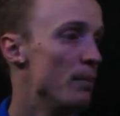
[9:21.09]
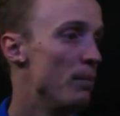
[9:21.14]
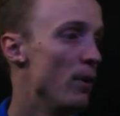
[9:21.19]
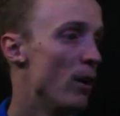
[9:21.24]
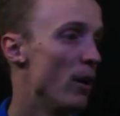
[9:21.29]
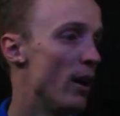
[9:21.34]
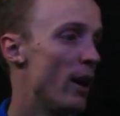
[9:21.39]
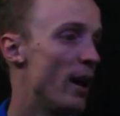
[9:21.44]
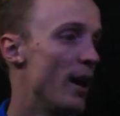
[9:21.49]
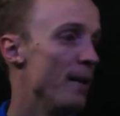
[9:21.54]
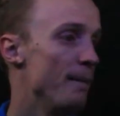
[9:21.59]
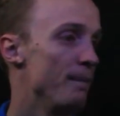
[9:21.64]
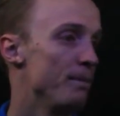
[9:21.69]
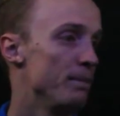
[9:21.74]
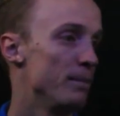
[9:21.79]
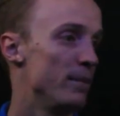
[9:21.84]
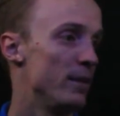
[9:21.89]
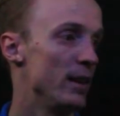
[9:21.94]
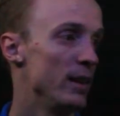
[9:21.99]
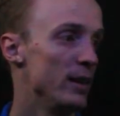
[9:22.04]
by
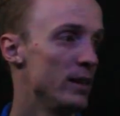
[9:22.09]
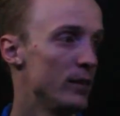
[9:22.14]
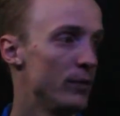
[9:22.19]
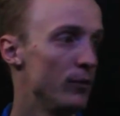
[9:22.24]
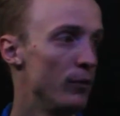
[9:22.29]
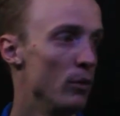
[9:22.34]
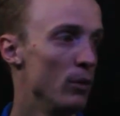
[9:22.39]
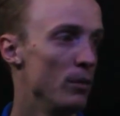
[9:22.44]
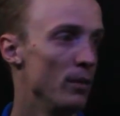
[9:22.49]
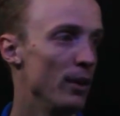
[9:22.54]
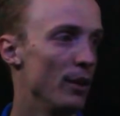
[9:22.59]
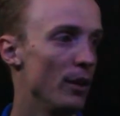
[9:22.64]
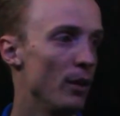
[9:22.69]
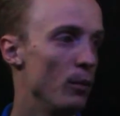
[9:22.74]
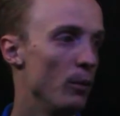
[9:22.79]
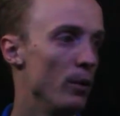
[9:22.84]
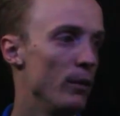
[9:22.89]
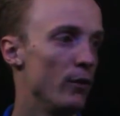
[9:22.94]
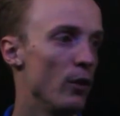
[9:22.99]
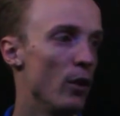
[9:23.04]
this formula
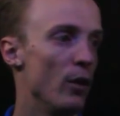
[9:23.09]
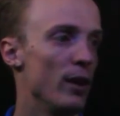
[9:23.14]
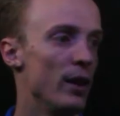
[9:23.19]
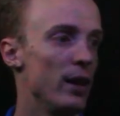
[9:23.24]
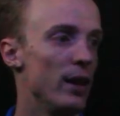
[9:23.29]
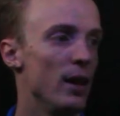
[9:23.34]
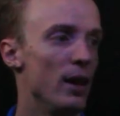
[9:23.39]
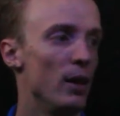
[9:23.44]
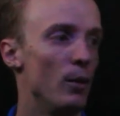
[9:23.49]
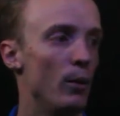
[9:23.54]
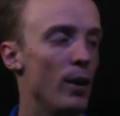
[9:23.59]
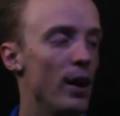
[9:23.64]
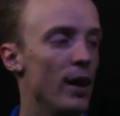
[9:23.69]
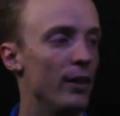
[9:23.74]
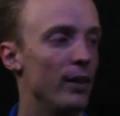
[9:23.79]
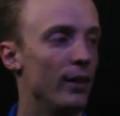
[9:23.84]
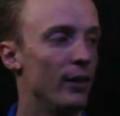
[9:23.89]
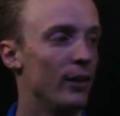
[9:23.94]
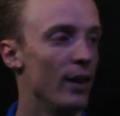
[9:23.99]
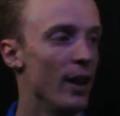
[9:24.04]
that we've got here
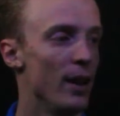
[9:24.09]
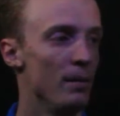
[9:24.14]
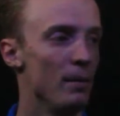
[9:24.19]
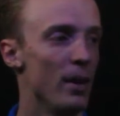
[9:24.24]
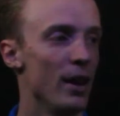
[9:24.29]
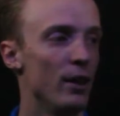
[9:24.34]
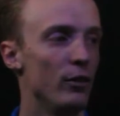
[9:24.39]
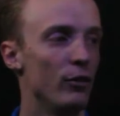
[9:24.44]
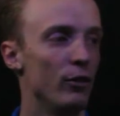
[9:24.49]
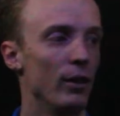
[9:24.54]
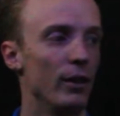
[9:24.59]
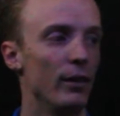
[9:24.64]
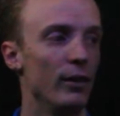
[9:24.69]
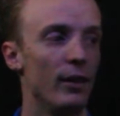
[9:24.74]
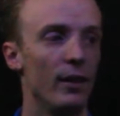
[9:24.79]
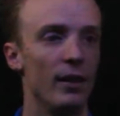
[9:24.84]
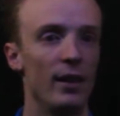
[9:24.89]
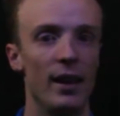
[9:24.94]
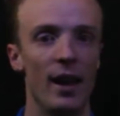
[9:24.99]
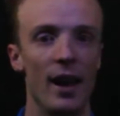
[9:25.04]
where the state matrix
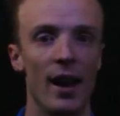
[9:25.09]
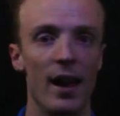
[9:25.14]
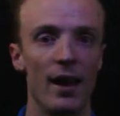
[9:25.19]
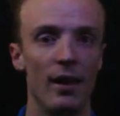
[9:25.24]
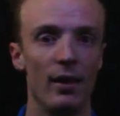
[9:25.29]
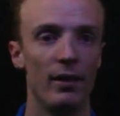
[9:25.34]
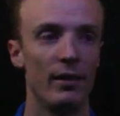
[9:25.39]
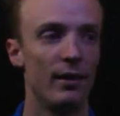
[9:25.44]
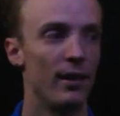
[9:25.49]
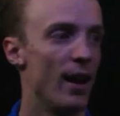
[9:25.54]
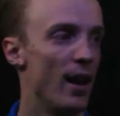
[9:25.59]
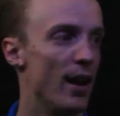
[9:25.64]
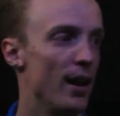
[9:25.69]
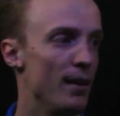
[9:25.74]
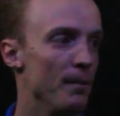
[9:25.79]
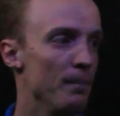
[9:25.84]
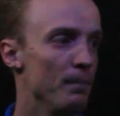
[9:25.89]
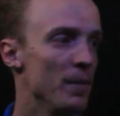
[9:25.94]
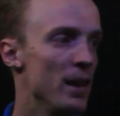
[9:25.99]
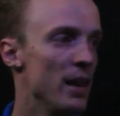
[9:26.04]
to the nth
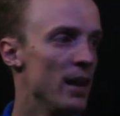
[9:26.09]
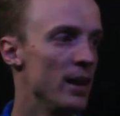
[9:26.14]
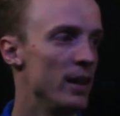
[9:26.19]
day